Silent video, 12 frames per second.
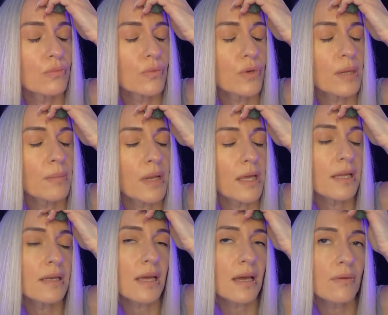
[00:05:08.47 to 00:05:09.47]
when I'm lying
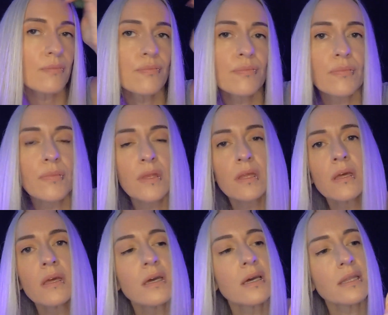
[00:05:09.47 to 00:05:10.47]
down,
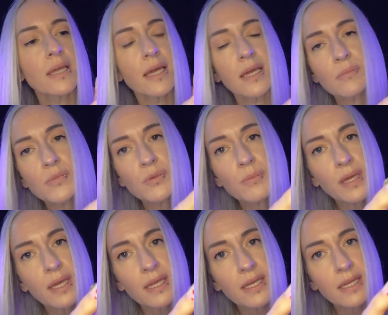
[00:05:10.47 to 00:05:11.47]
and that helps with my
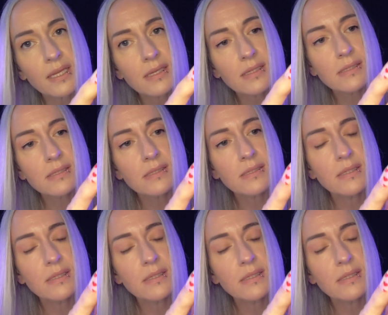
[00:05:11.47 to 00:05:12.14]
headaches.